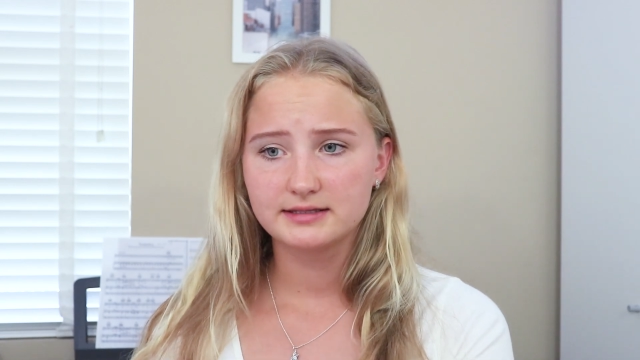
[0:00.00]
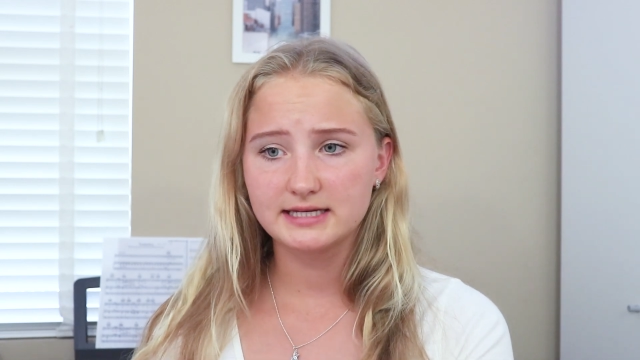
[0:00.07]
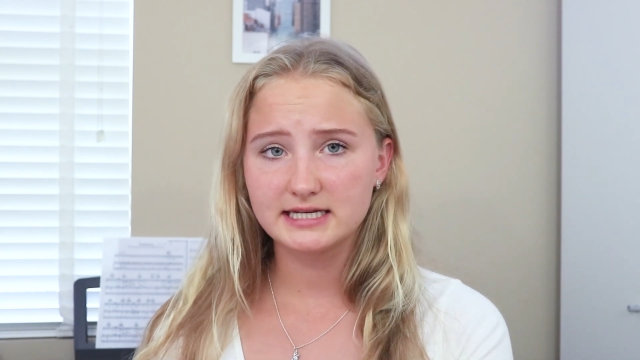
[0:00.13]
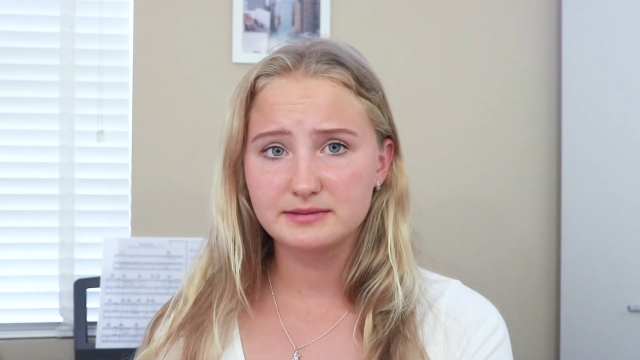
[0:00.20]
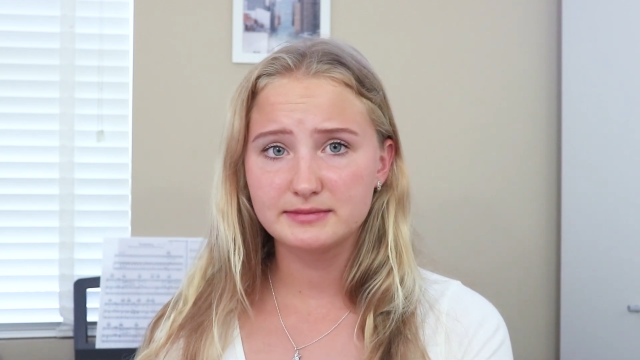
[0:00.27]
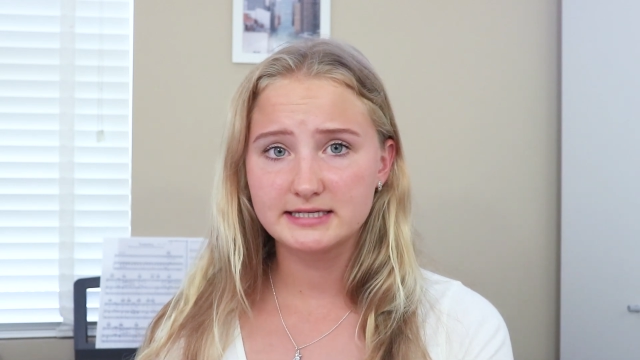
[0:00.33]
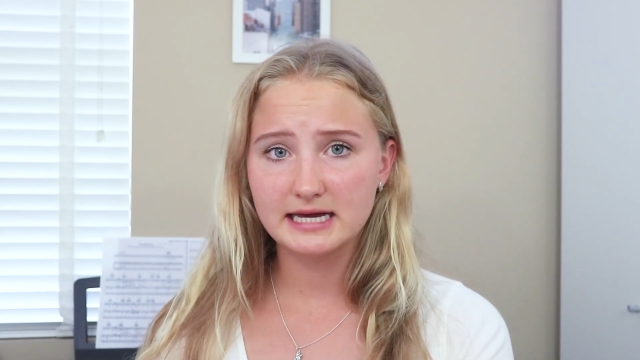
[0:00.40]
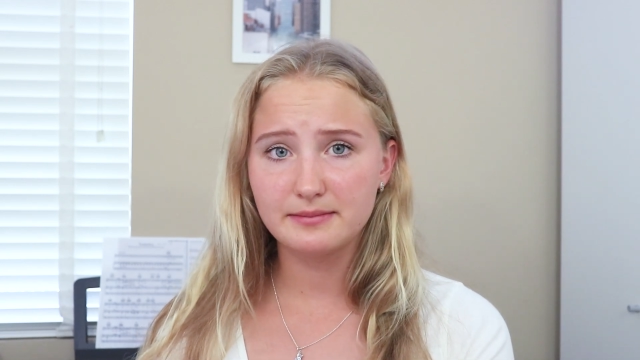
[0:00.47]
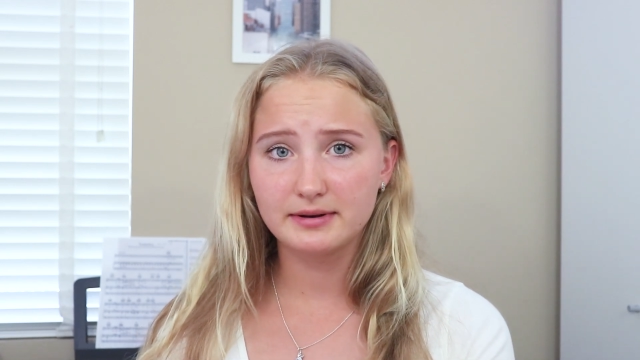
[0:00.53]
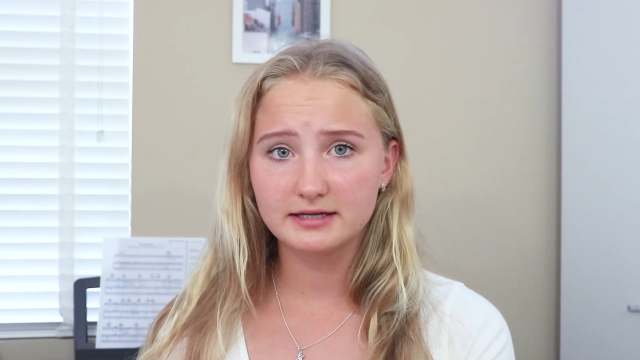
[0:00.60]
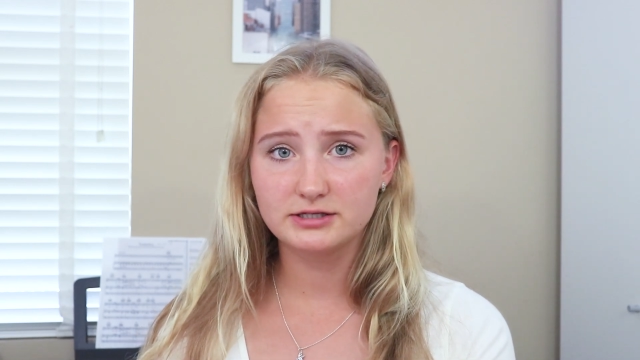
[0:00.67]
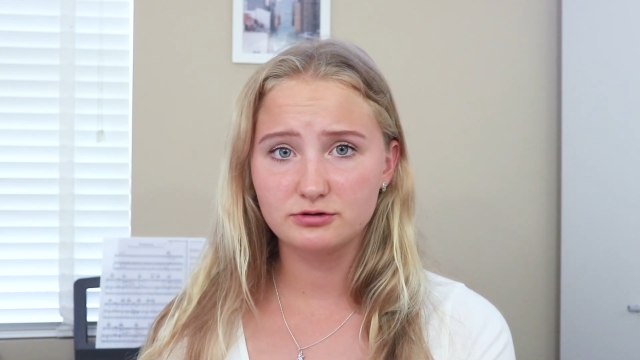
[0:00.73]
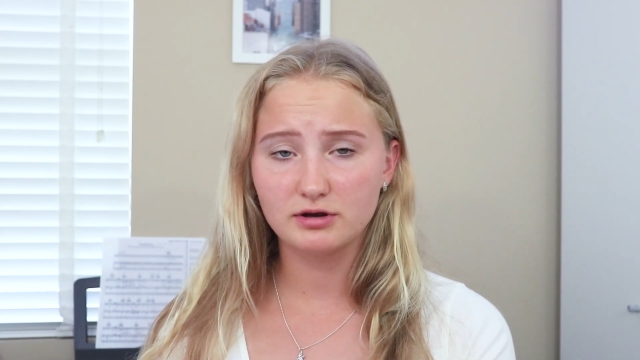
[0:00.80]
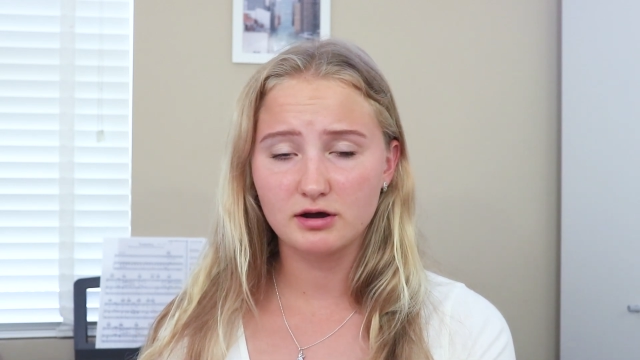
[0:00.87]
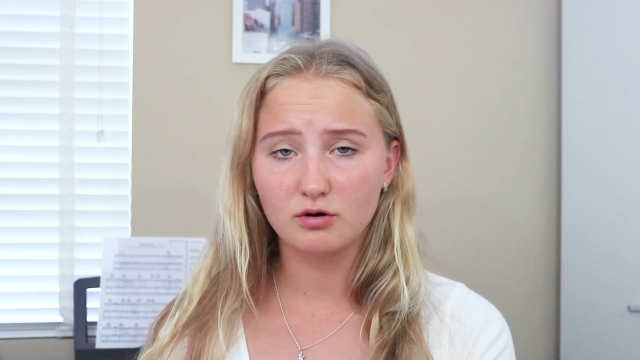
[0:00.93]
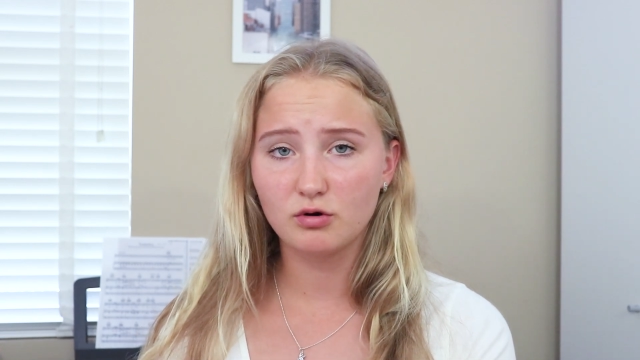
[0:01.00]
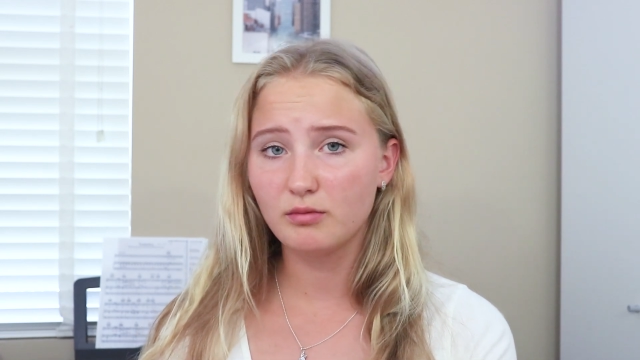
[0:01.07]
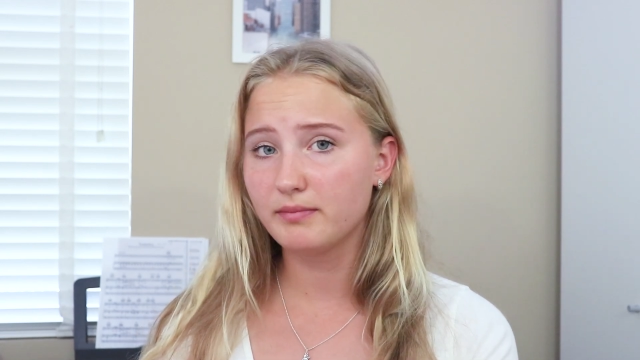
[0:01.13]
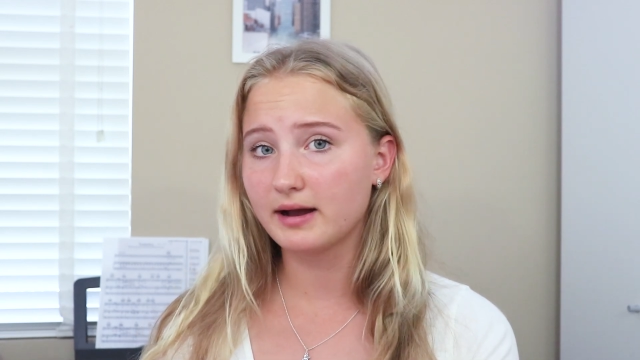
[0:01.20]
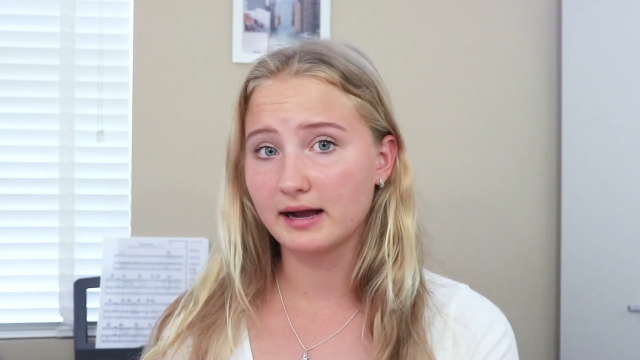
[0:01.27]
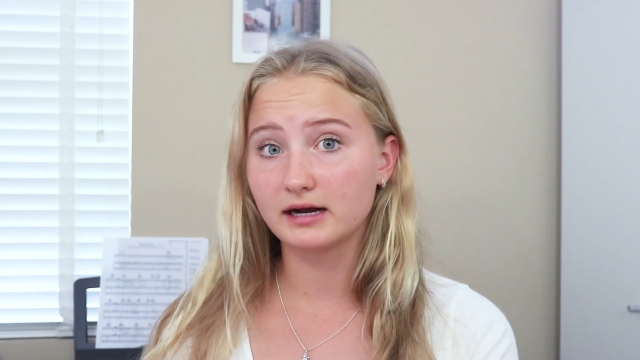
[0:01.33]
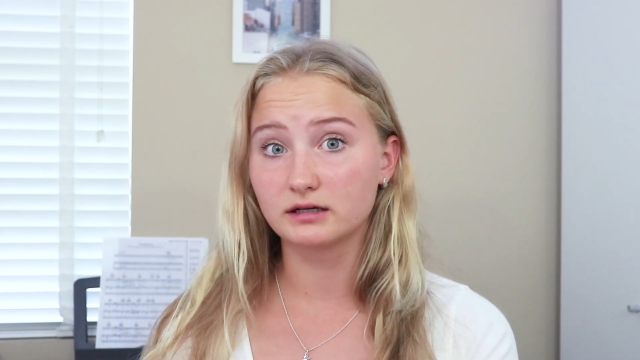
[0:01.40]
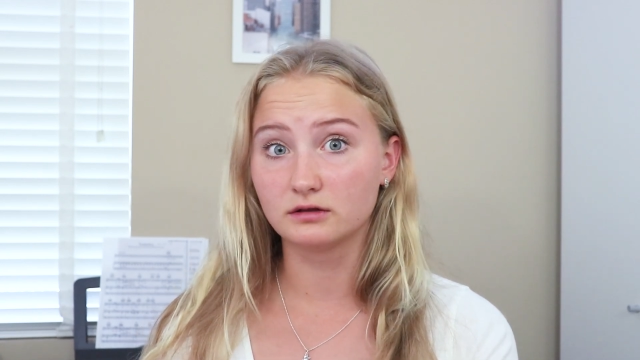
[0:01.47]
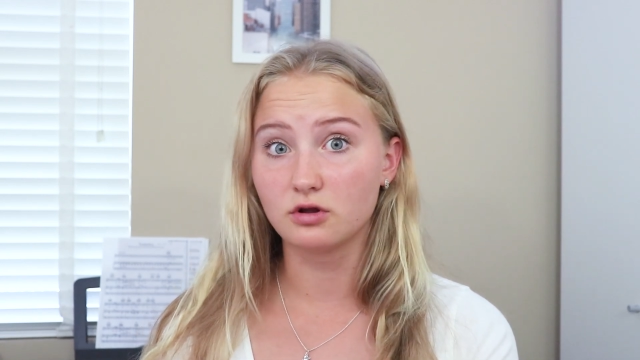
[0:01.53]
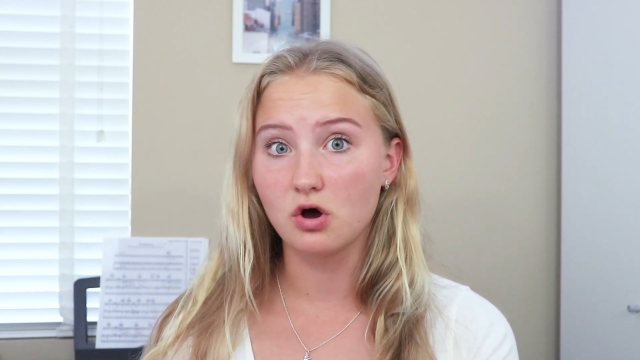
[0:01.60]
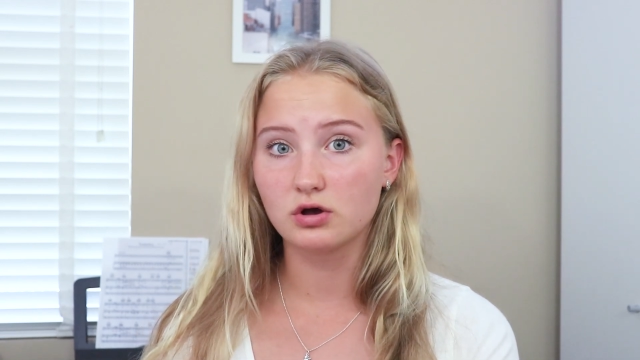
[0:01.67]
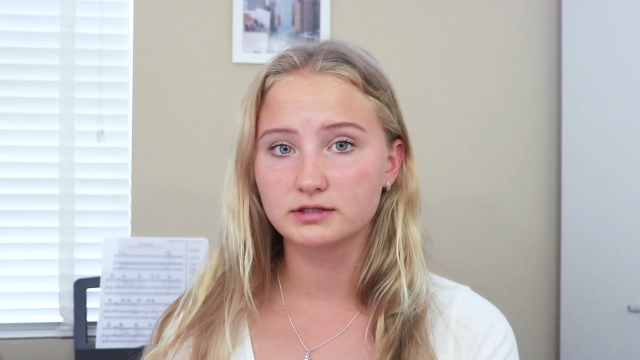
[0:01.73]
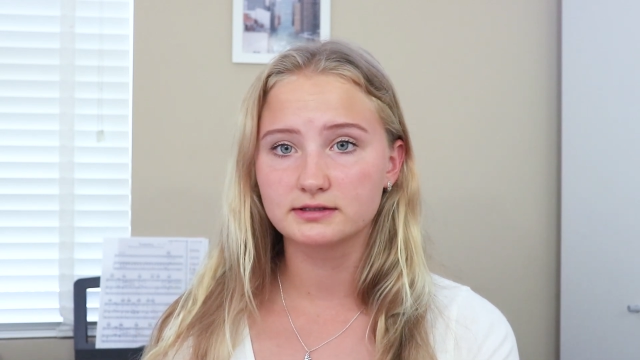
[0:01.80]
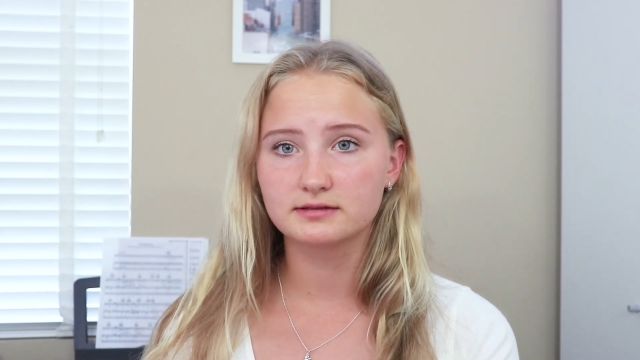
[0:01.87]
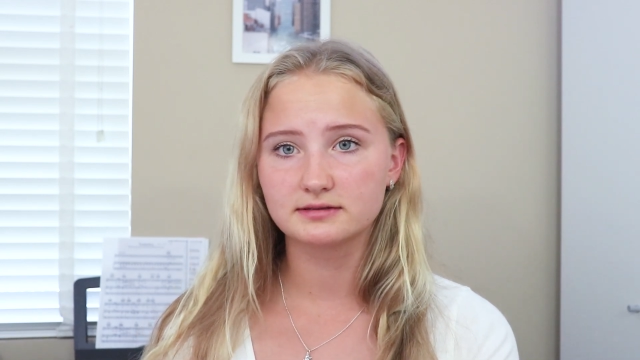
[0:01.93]
It takes me 10 minutes to get home, but I got
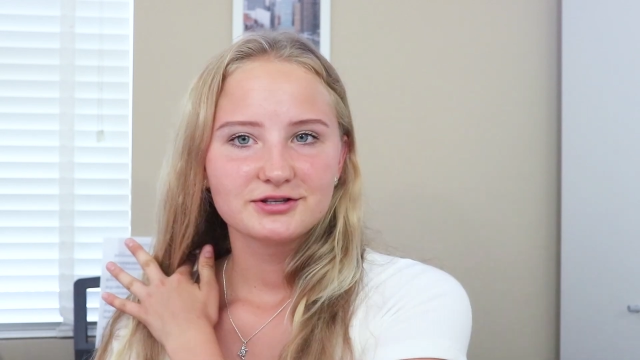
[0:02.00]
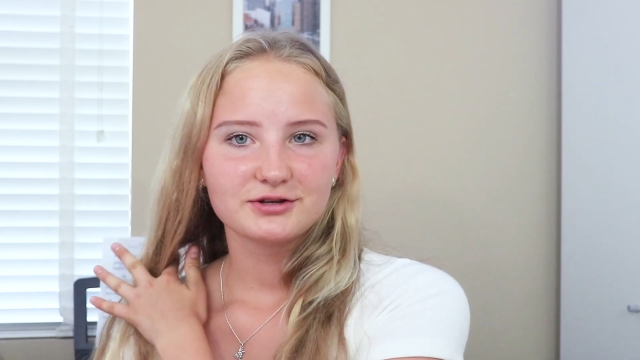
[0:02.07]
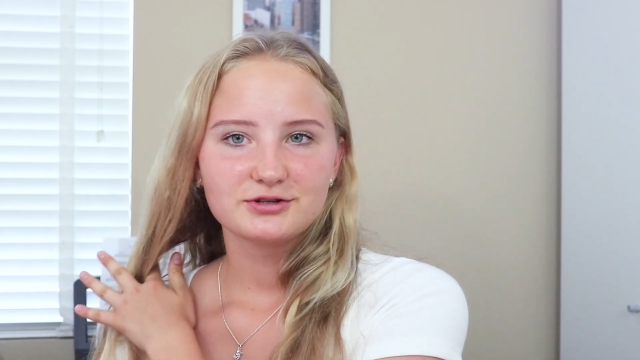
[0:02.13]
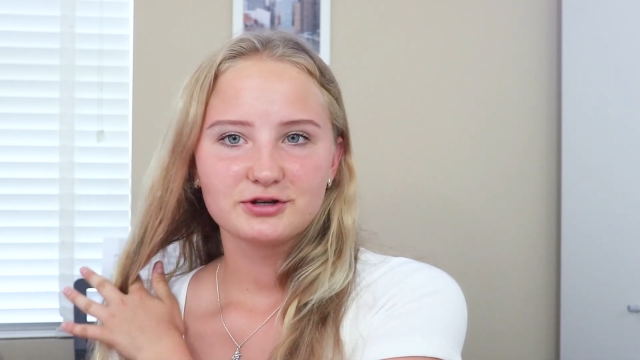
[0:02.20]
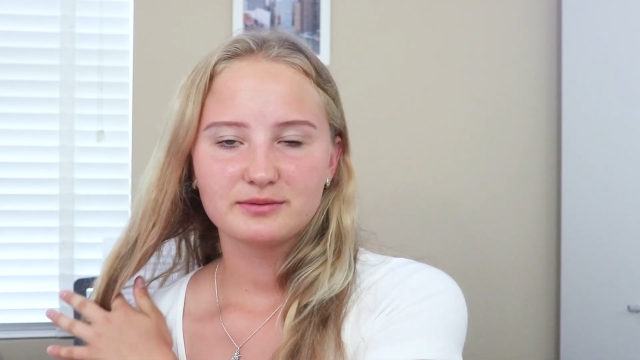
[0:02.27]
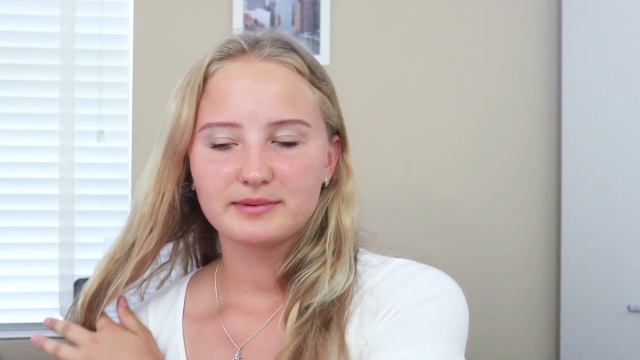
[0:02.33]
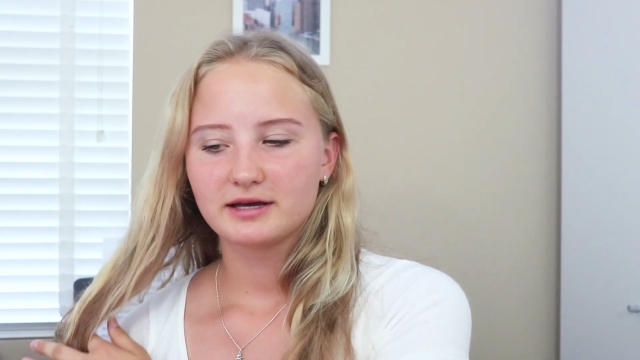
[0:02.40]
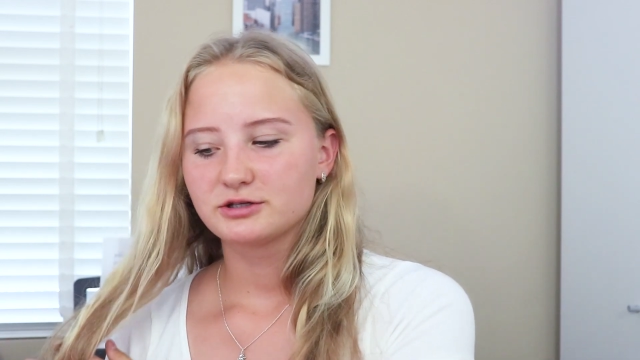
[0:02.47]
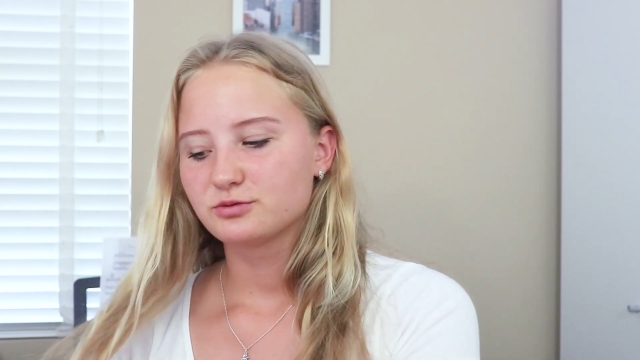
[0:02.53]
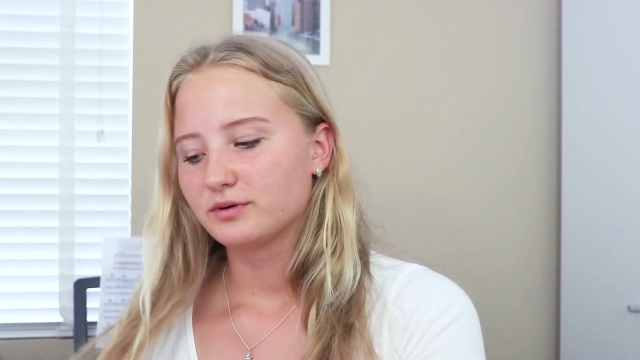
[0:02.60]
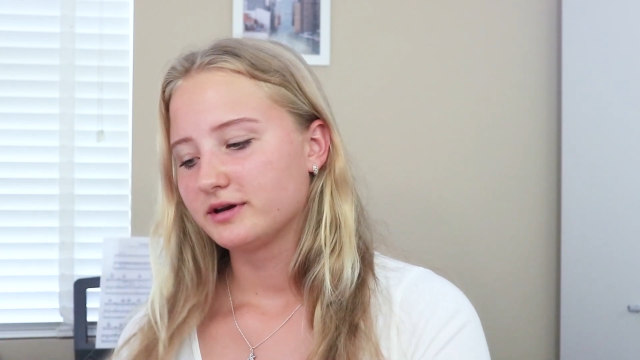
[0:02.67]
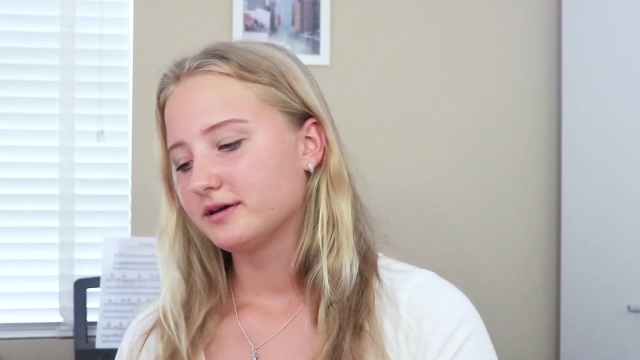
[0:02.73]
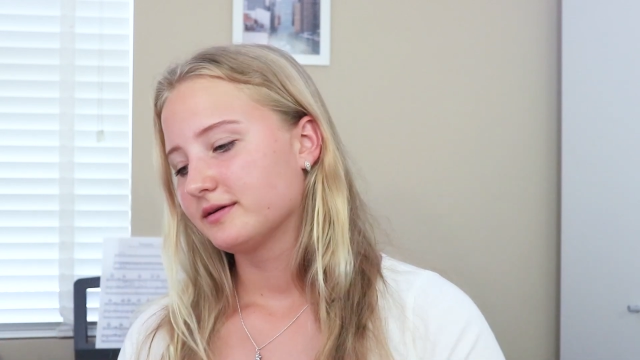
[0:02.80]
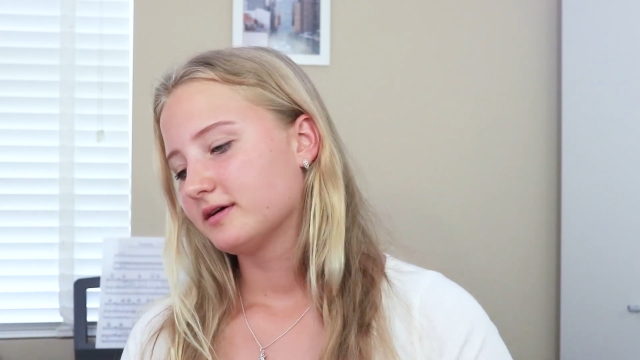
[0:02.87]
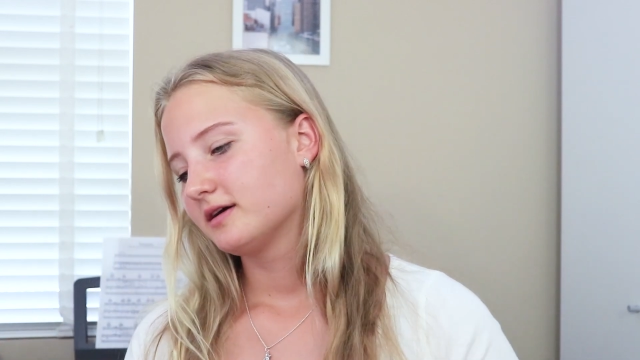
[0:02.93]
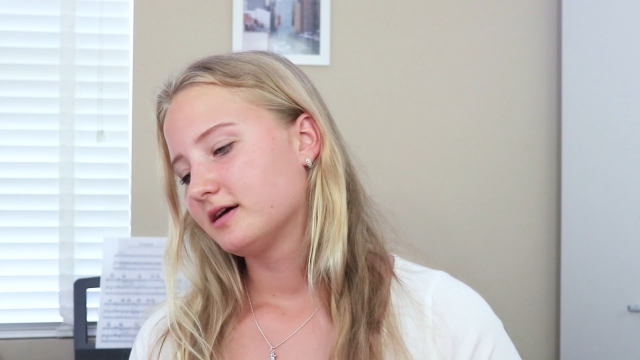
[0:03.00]
lost. So it took me like 20.